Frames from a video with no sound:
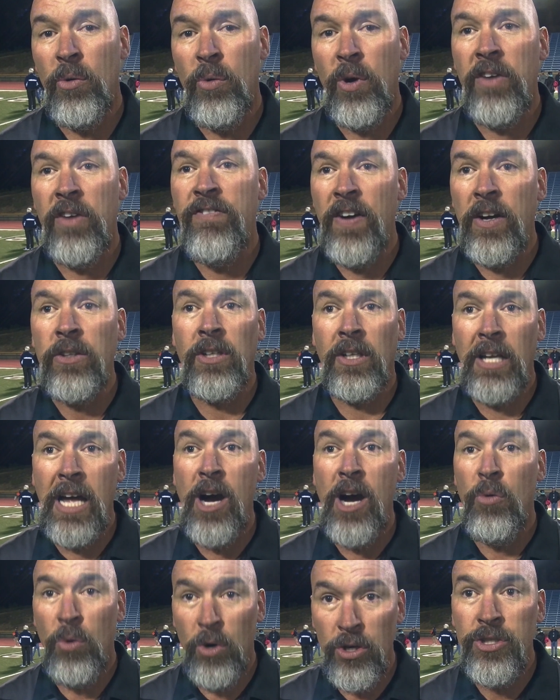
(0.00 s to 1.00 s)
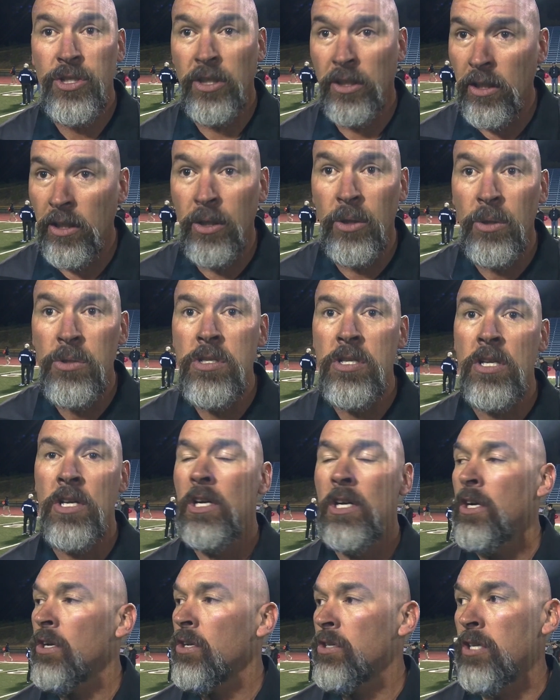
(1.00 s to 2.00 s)
would have felt a lot worse to lose.
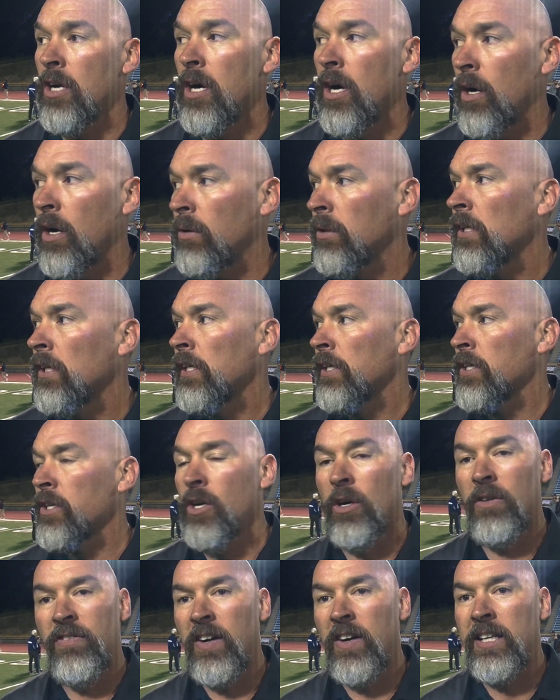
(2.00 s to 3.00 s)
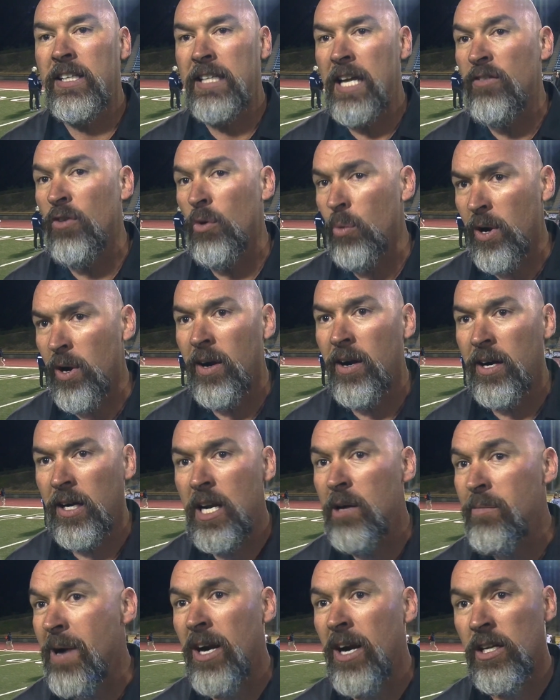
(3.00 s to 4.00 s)
So, you know, very thankful we were able to
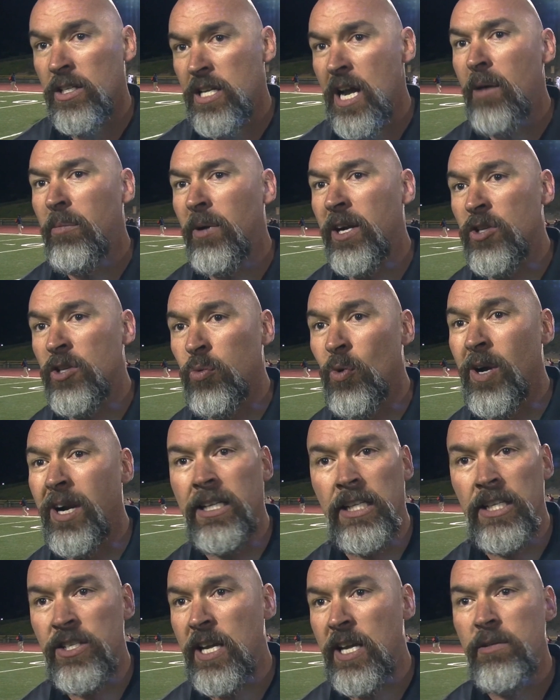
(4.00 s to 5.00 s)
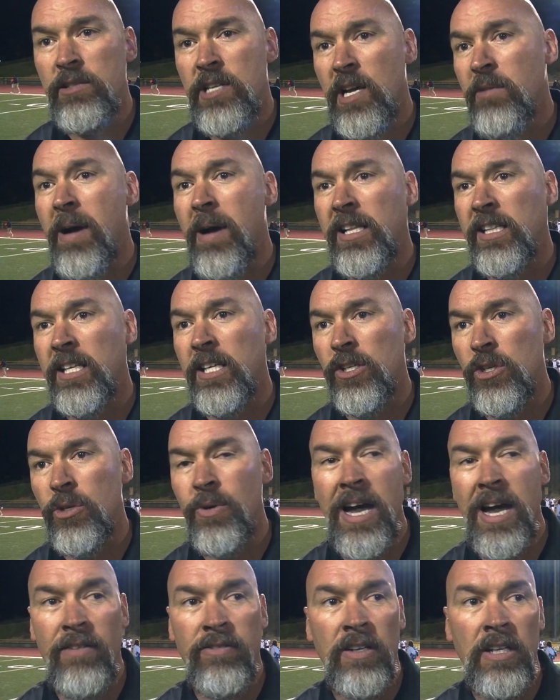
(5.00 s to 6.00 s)
come out on top of this one. At the same time, I think you
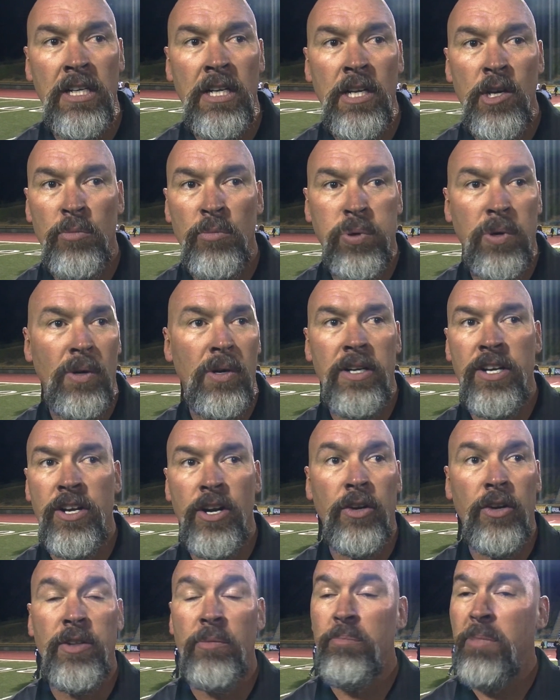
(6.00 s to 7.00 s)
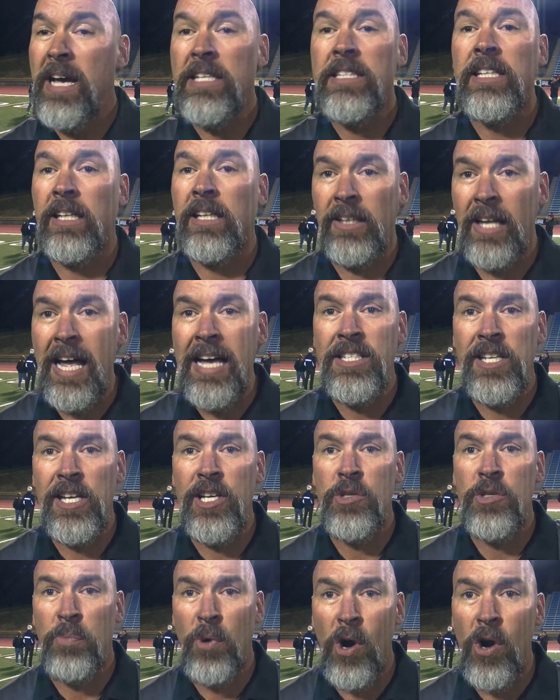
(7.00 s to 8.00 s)
have, pro, you know, the best and
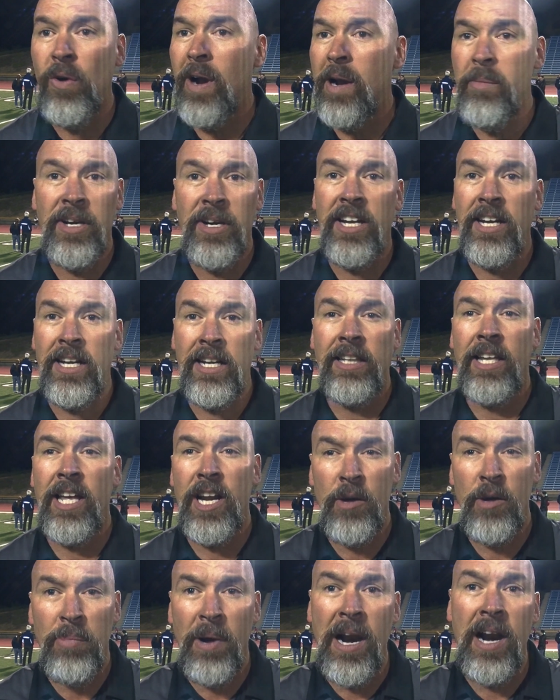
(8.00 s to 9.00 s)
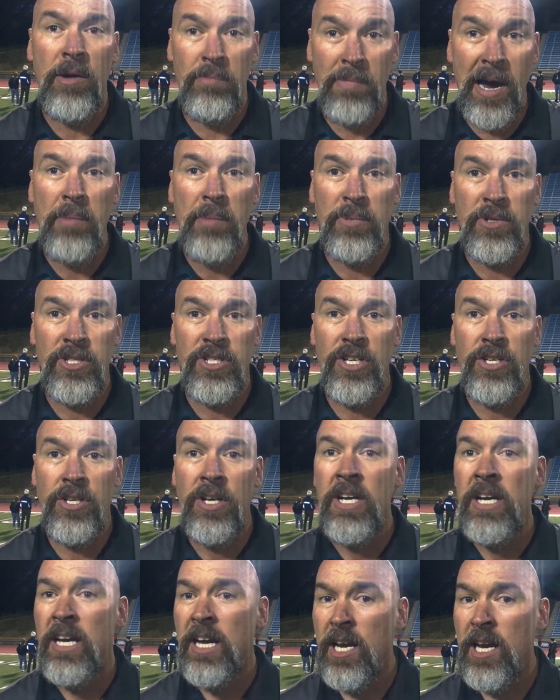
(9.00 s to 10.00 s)
classiest program in the Inland Empire, in my position,
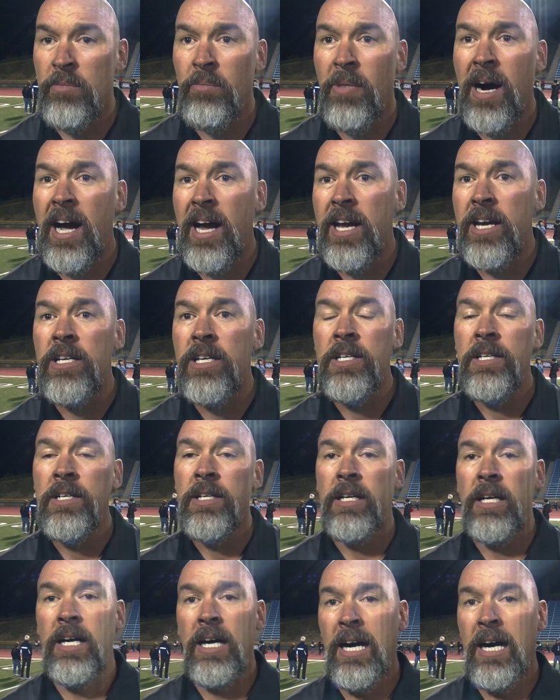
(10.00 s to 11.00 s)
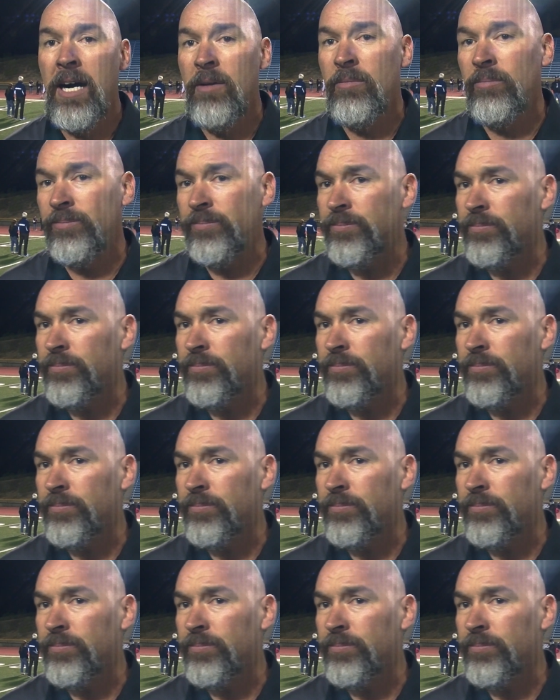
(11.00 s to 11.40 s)
in my Um,